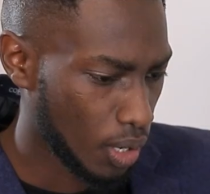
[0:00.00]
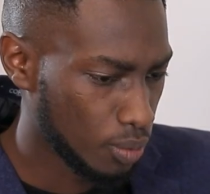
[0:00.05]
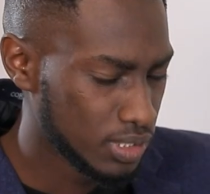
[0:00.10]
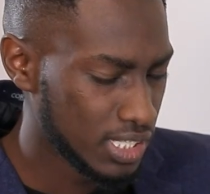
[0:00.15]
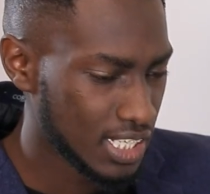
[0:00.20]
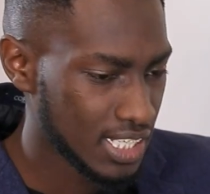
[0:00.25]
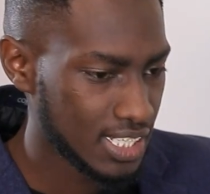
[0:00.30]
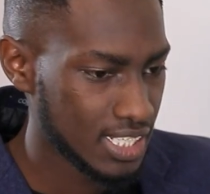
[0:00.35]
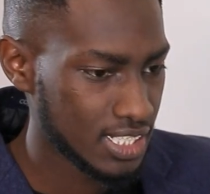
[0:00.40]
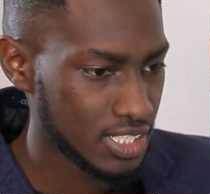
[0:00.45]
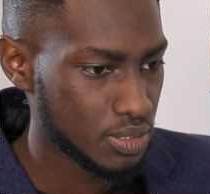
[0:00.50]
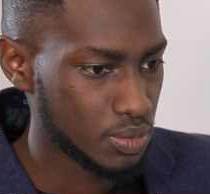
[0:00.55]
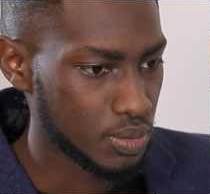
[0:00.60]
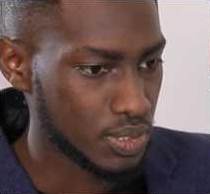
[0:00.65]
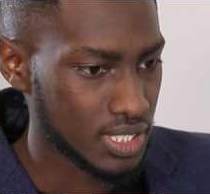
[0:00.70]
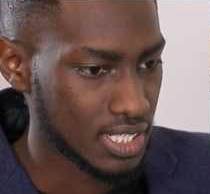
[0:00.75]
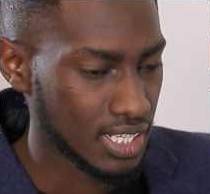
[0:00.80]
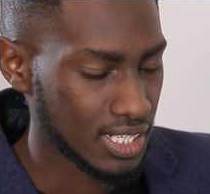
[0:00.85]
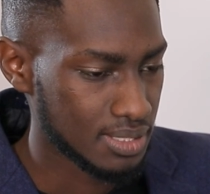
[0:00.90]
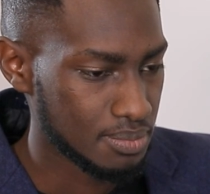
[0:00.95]
I would like us to
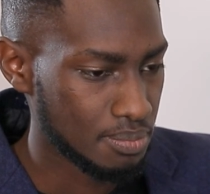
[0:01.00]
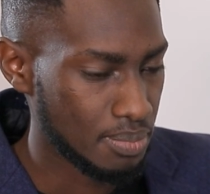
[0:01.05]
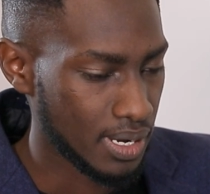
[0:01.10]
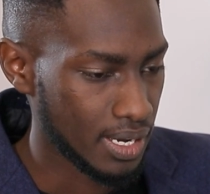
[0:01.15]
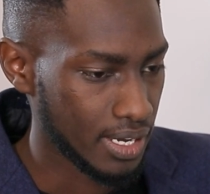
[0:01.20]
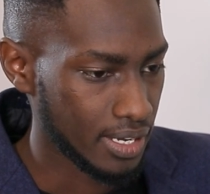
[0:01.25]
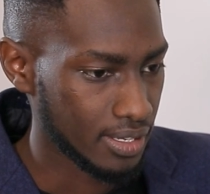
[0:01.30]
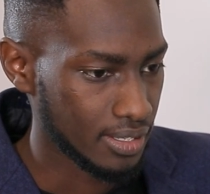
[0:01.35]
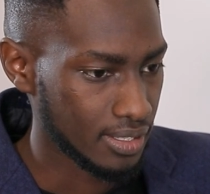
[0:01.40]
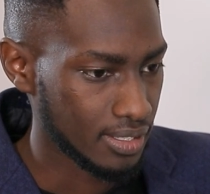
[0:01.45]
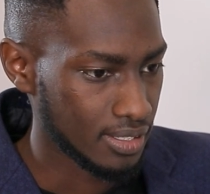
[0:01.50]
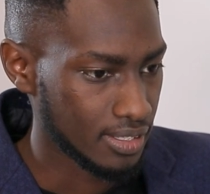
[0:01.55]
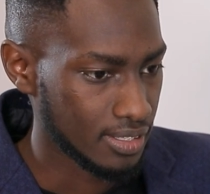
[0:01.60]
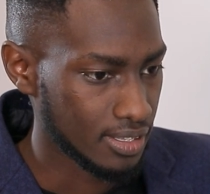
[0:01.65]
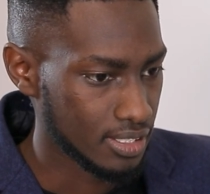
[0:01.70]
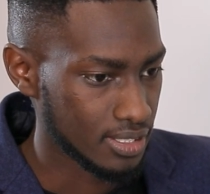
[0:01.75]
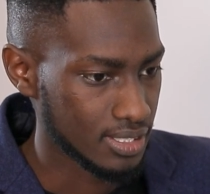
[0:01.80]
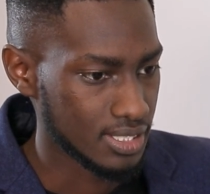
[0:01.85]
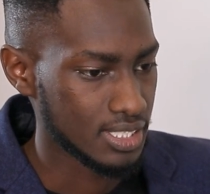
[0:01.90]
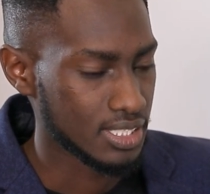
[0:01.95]
start by
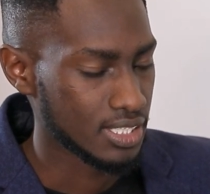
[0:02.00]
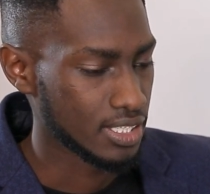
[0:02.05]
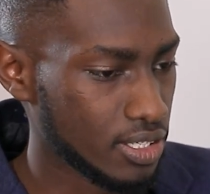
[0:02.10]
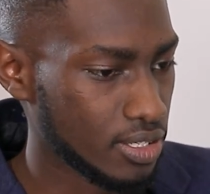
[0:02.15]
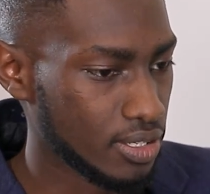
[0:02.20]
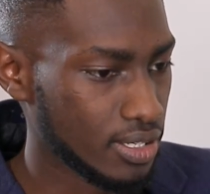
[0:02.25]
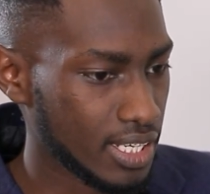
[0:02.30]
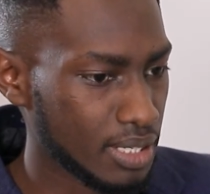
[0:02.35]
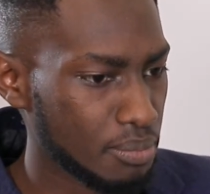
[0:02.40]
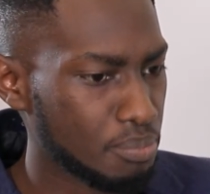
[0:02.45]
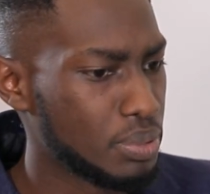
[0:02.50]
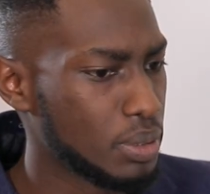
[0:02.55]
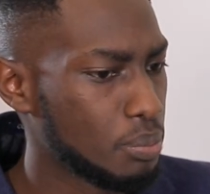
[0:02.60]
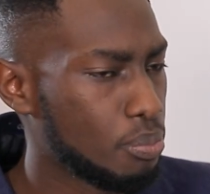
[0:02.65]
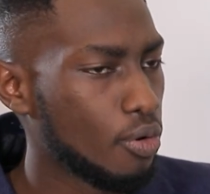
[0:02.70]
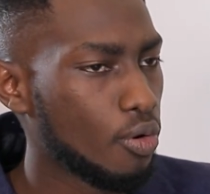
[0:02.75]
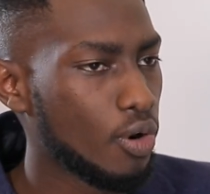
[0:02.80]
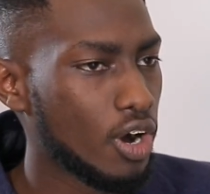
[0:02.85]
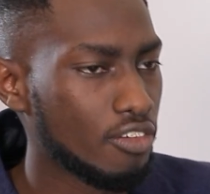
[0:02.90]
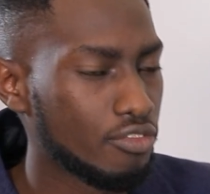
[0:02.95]
this. Like,
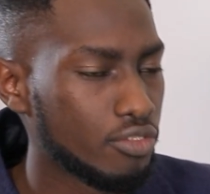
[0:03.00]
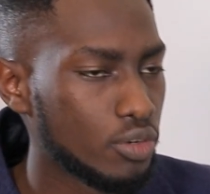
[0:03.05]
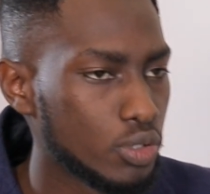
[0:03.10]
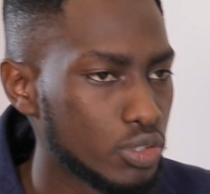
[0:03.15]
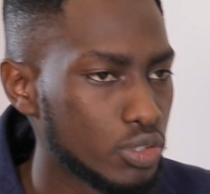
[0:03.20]
people have